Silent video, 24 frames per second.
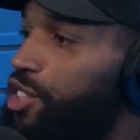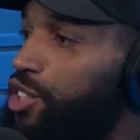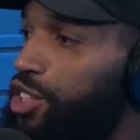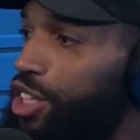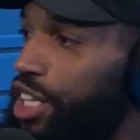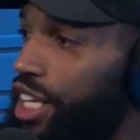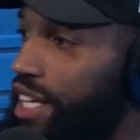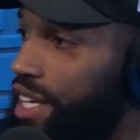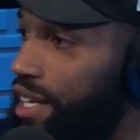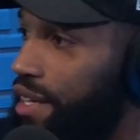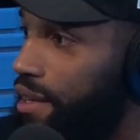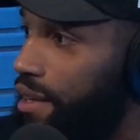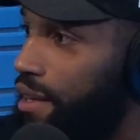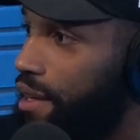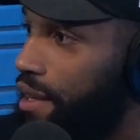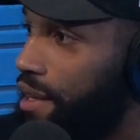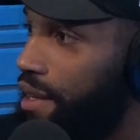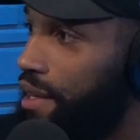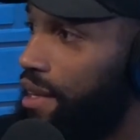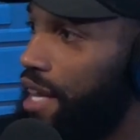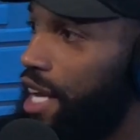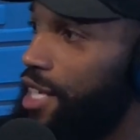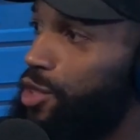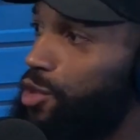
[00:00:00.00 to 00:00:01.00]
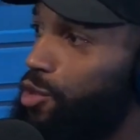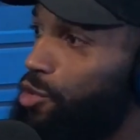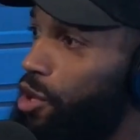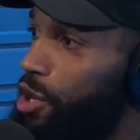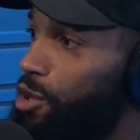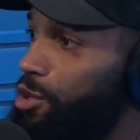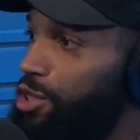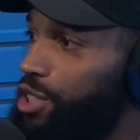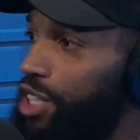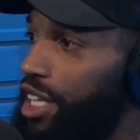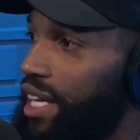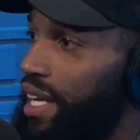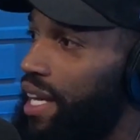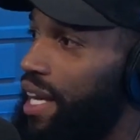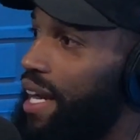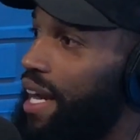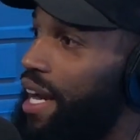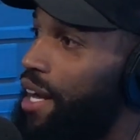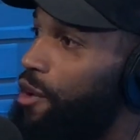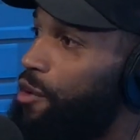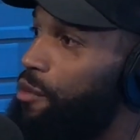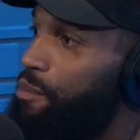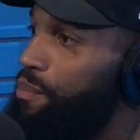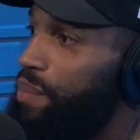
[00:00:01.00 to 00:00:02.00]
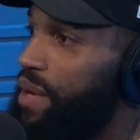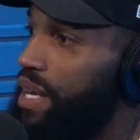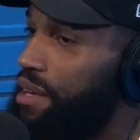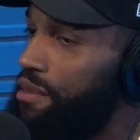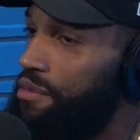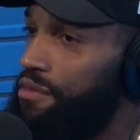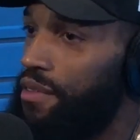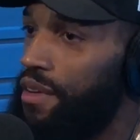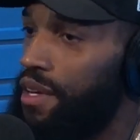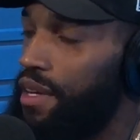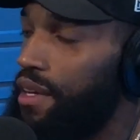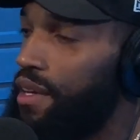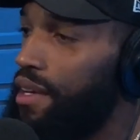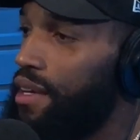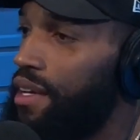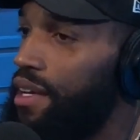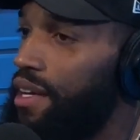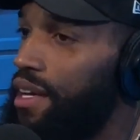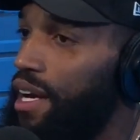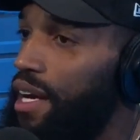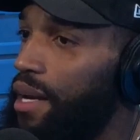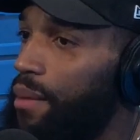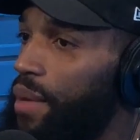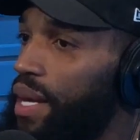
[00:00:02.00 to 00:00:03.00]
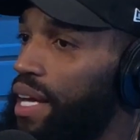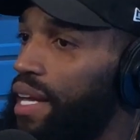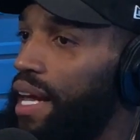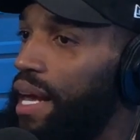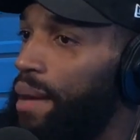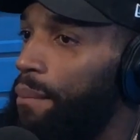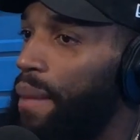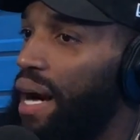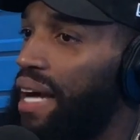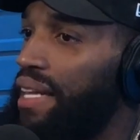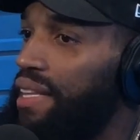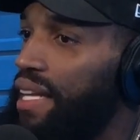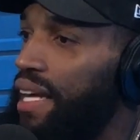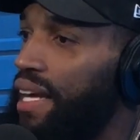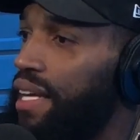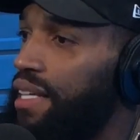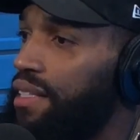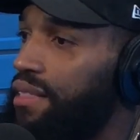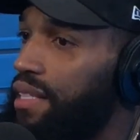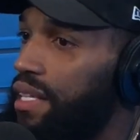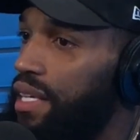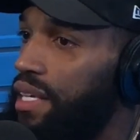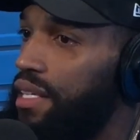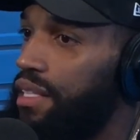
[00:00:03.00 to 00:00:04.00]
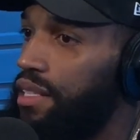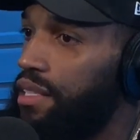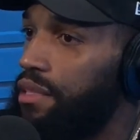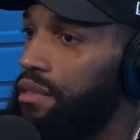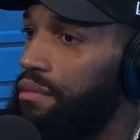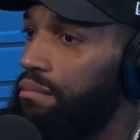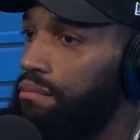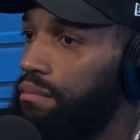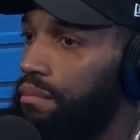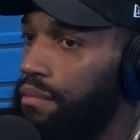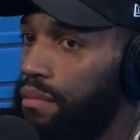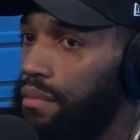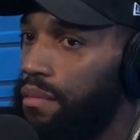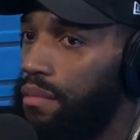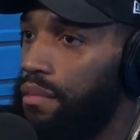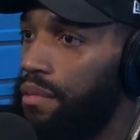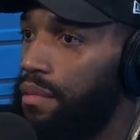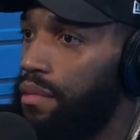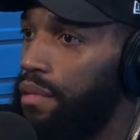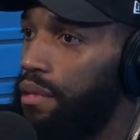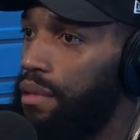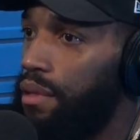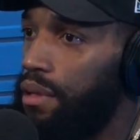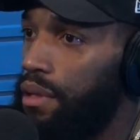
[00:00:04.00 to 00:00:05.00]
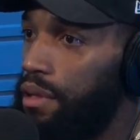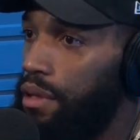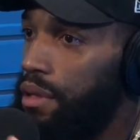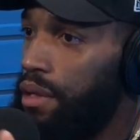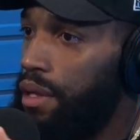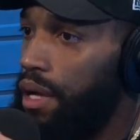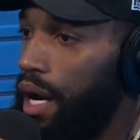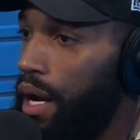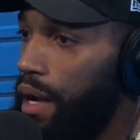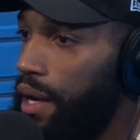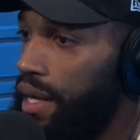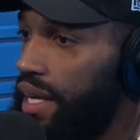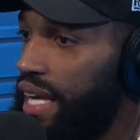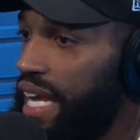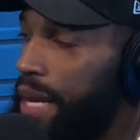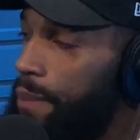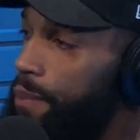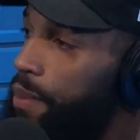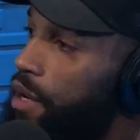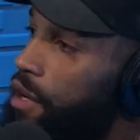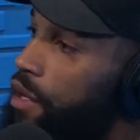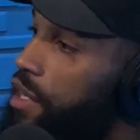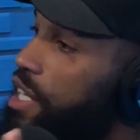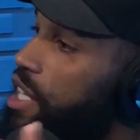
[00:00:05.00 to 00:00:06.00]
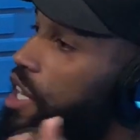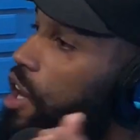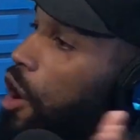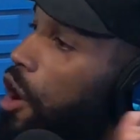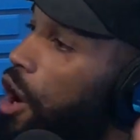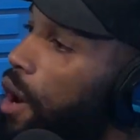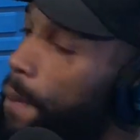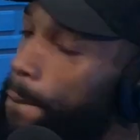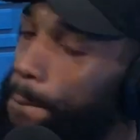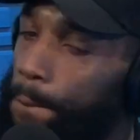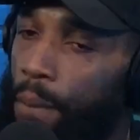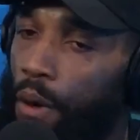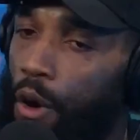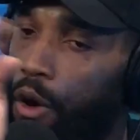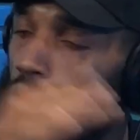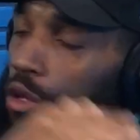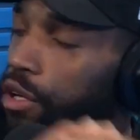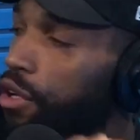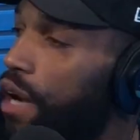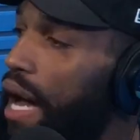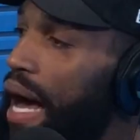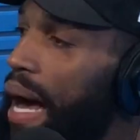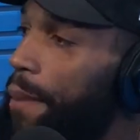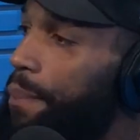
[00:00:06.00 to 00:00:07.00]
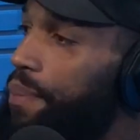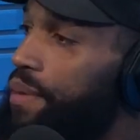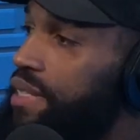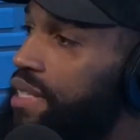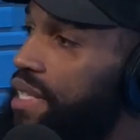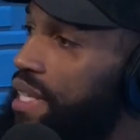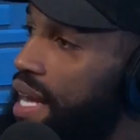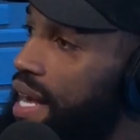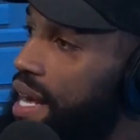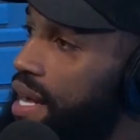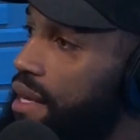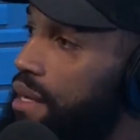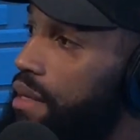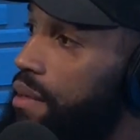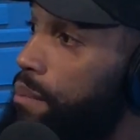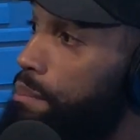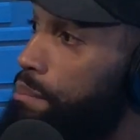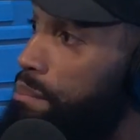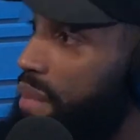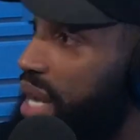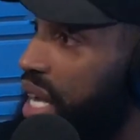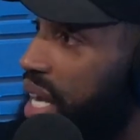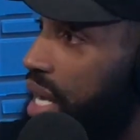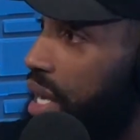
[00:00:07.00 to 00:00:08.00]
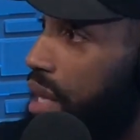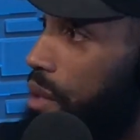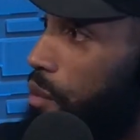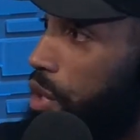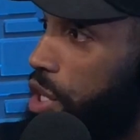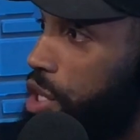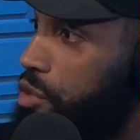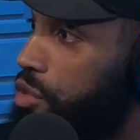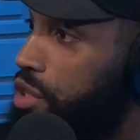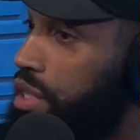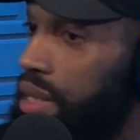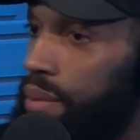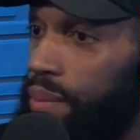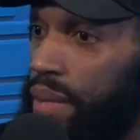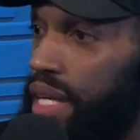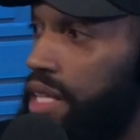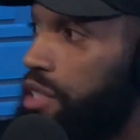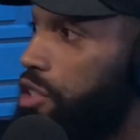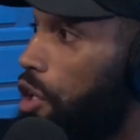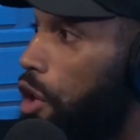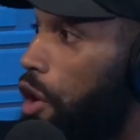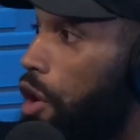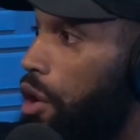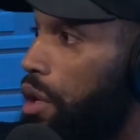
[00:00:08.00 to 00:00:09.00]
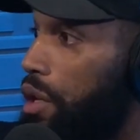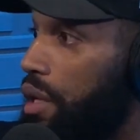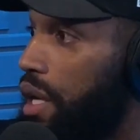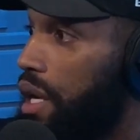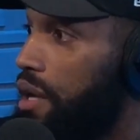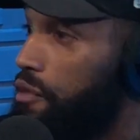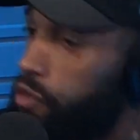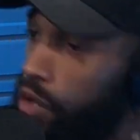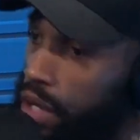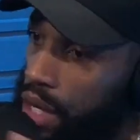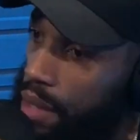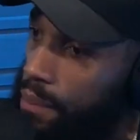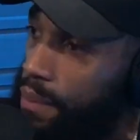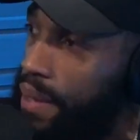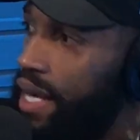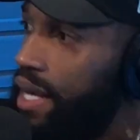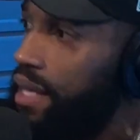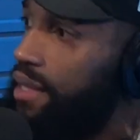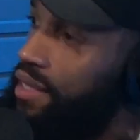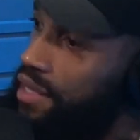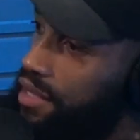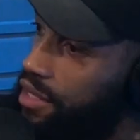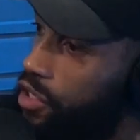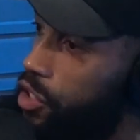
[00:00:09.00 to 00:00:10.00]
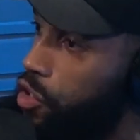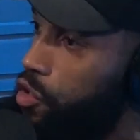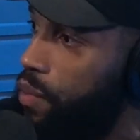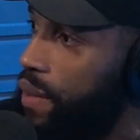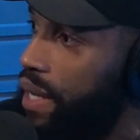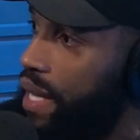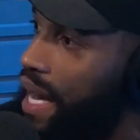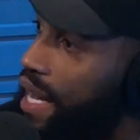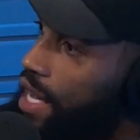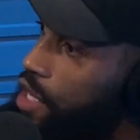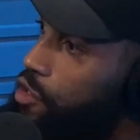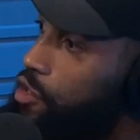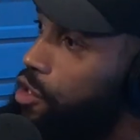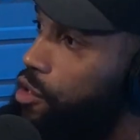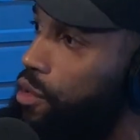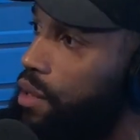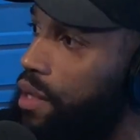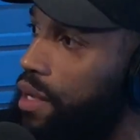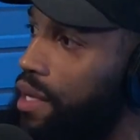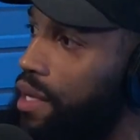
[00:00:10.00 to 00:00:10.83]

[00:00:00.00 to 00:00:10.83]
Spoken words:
chicken. That's real chicken. They ain't got no beef. You know what I mean? And my thing is this: keep it on the polar opposite end. Me, when you see me, it's all love. What up, man? Good to see you, man. How you doing?